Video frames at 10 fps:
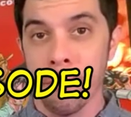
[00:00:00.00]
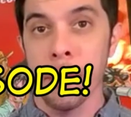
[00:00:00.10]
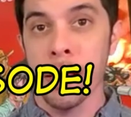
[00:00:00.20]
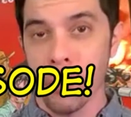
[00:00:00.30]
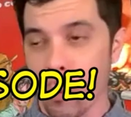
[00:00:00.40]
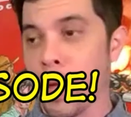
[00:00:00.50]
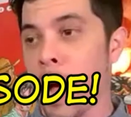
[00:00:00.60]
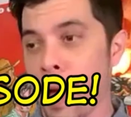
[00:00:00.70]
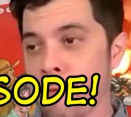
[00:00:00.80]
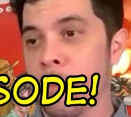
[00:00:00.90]
me the way
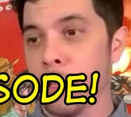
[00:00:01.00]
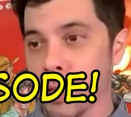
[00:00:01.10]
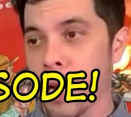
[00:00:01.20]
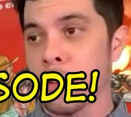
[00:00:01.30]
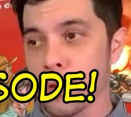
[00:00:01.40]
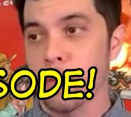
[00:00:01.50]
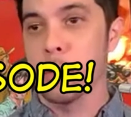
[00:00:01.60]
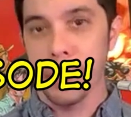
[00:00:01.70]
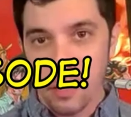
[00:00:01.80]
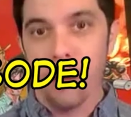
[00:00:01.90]
I feel like I deserve to
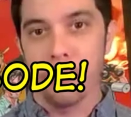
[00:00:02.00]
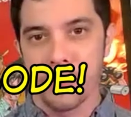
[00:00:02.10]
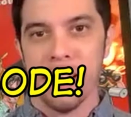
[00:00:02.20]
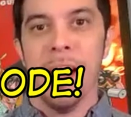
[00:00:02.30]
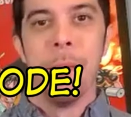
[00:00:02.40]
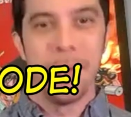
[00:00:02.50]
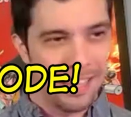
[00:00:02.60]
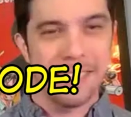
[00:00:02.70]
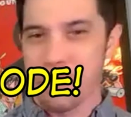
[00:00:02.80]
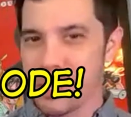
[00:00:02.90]
be loved because
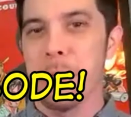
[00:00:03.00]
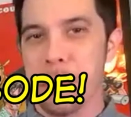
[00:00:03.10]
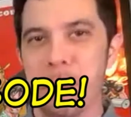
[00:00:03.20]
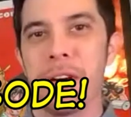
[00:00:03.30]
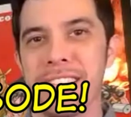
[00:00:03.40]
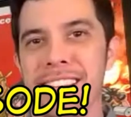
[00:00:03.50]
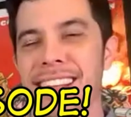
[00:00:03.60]
I'm a human person.